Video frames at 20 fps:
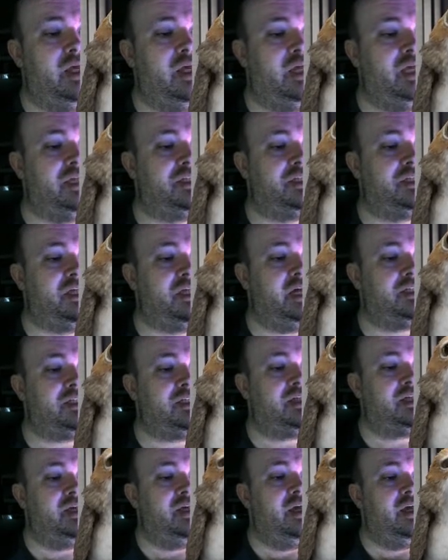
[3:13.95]
is that
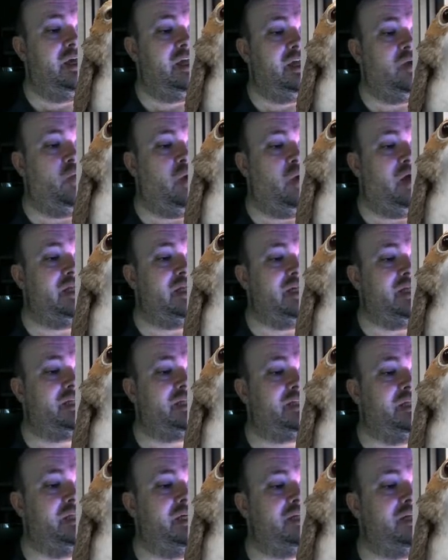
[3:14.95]
while
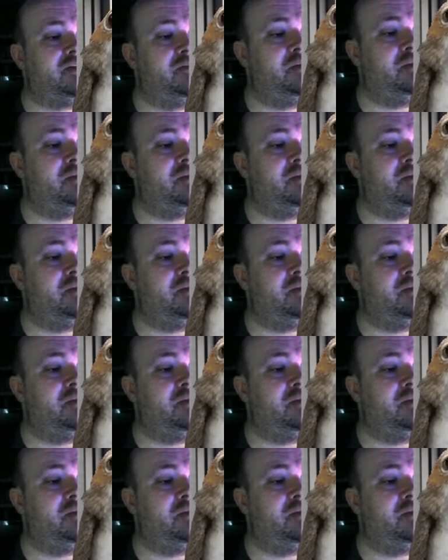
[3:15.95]
it's neat to be